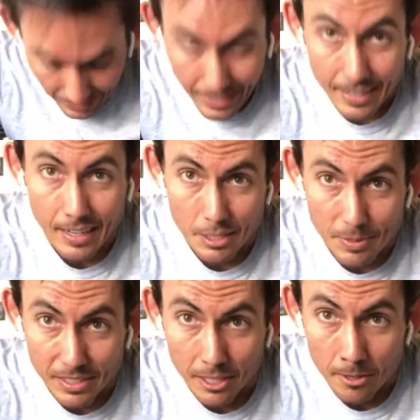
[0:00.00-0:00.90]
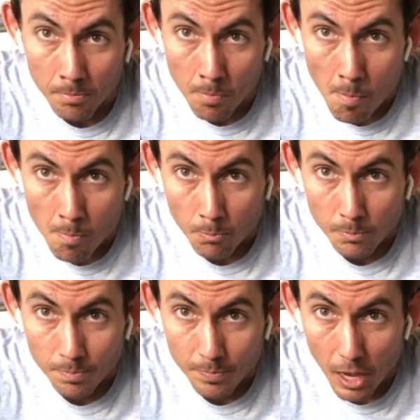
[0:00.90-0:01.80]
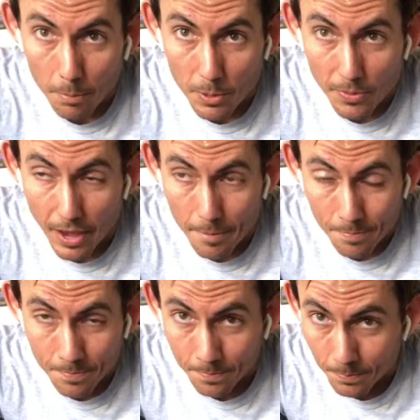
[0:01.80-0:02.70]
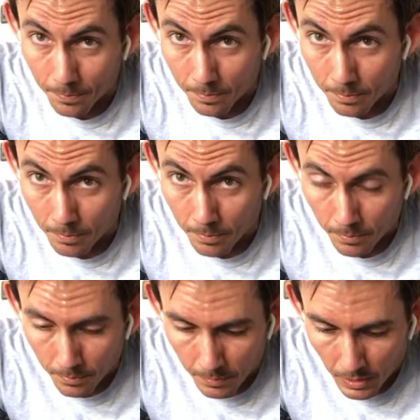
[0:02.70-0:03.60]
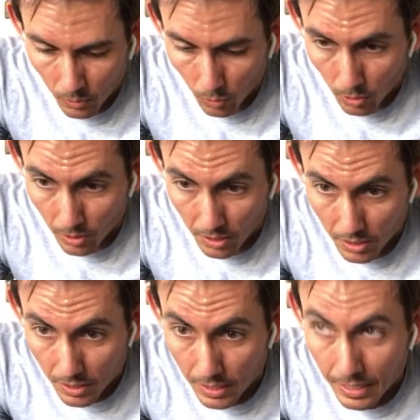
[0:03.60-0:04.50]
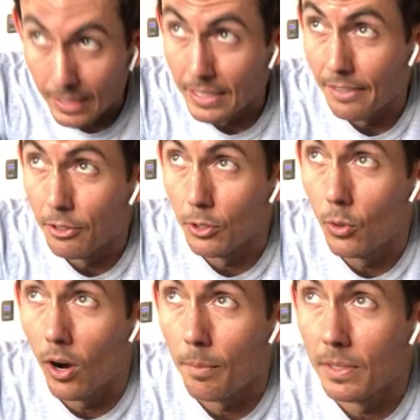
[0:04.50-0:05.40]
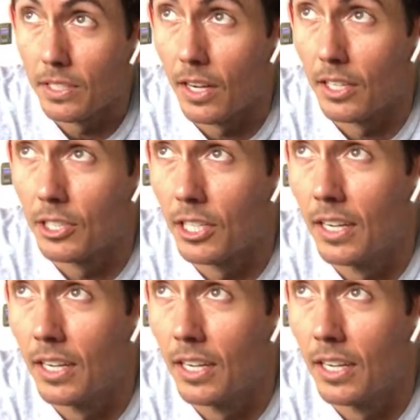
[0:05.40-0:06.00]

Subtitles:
can husband help you with that? Or give you quad massage